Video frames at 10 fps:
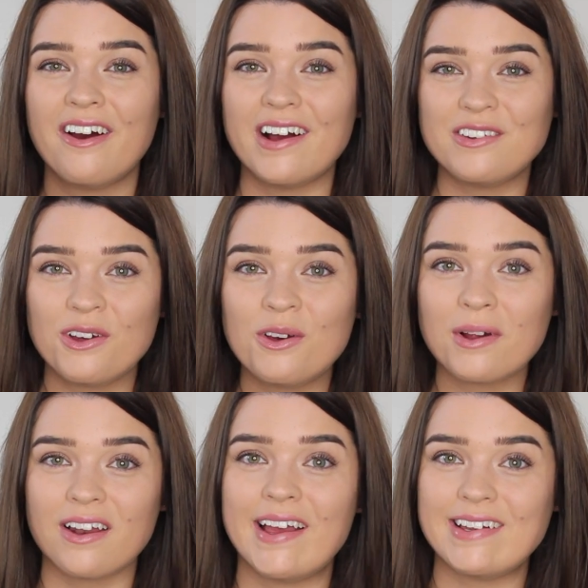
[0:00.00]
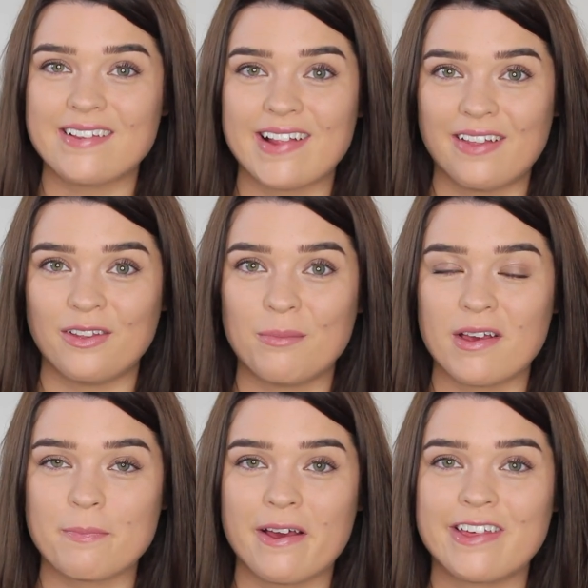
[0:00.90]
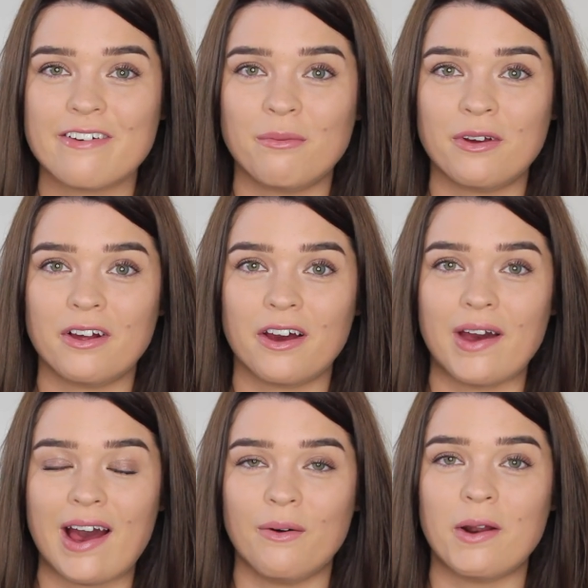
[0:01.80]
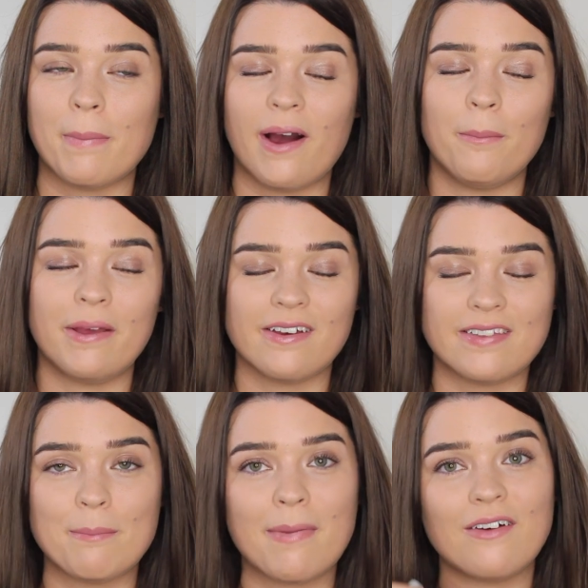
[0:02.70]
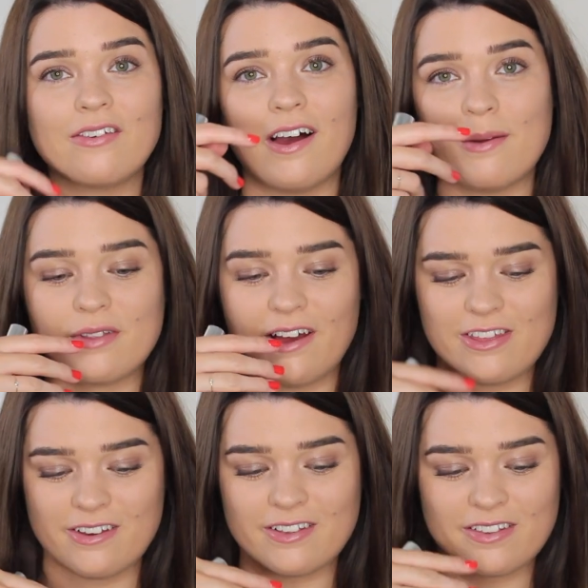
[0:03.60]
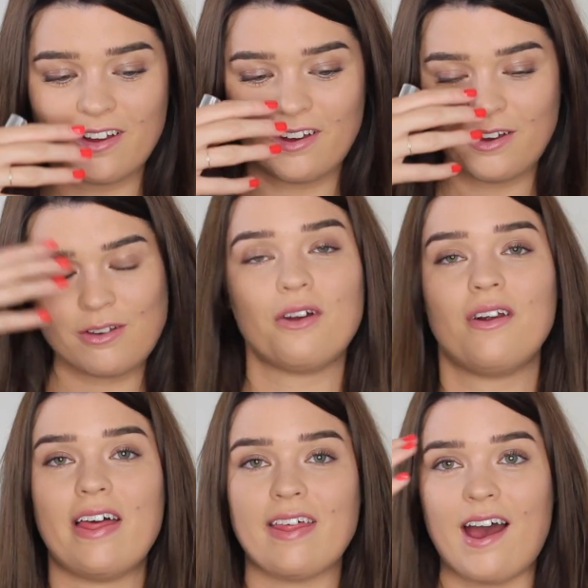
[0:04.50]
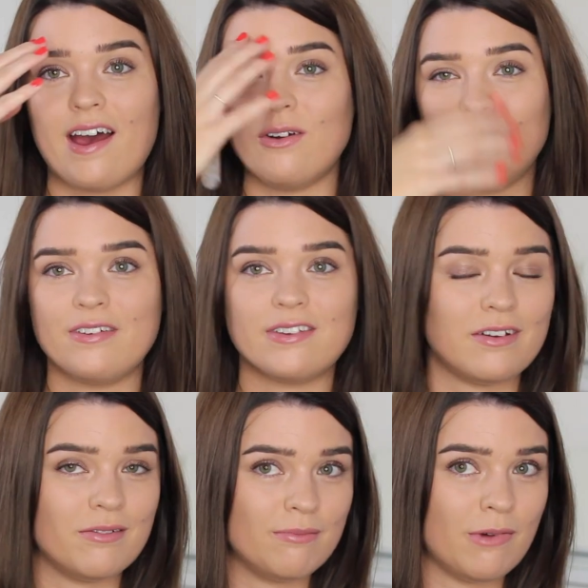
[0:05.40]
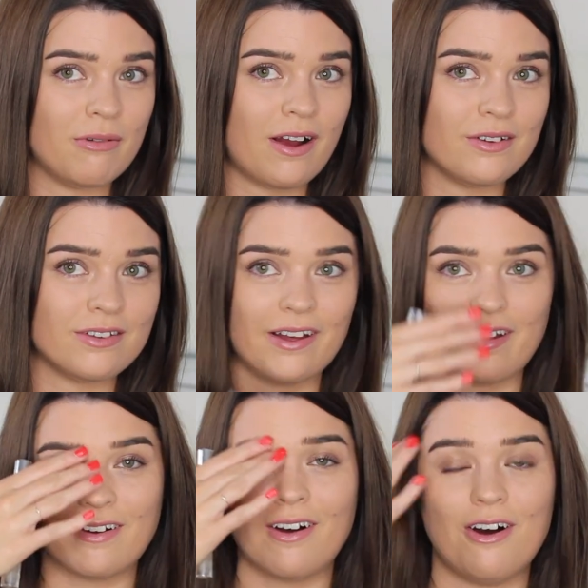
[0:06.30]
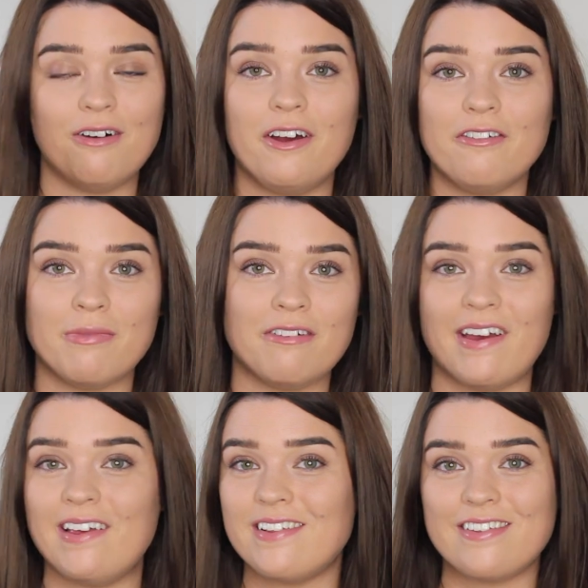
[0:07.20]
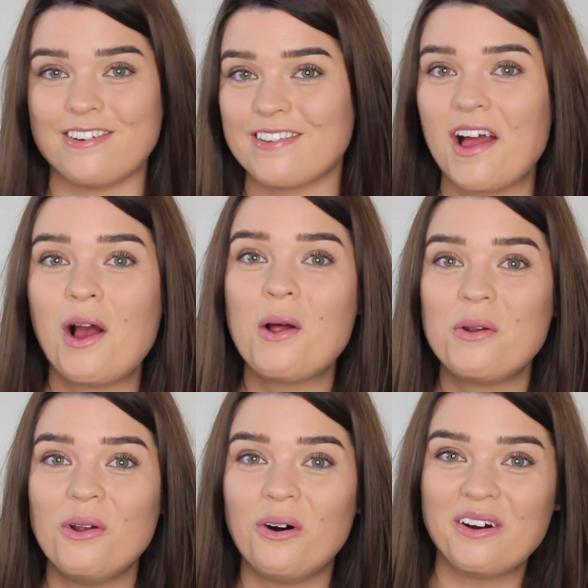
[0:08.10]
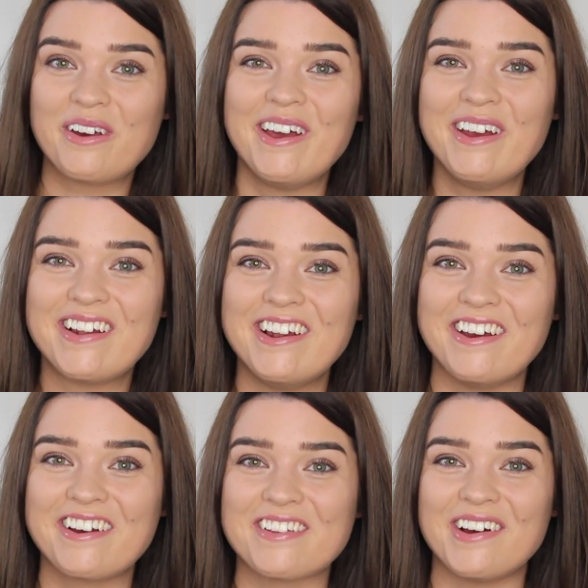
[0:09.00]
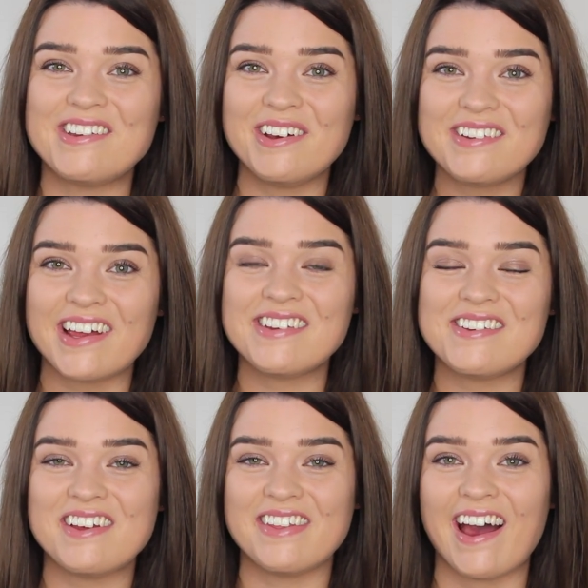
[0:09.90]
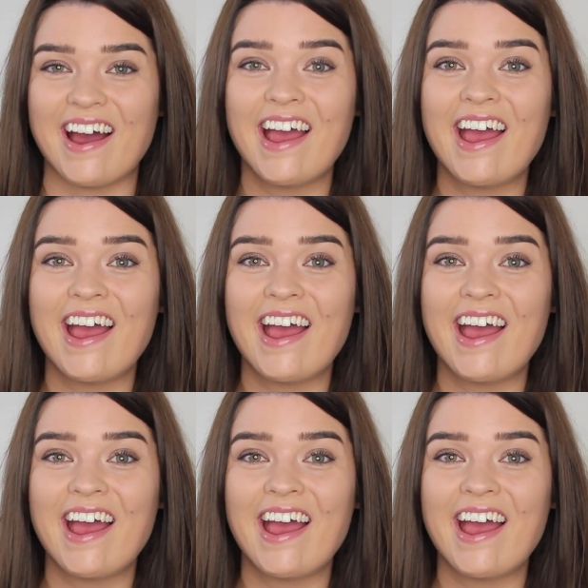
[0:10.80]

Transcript: I do like to set them, especially if I'm gonna go out and about, because the amount of times I just go like that and all of a sudden my brow's like half over my face, it's just not a good look. So I do tend to do that.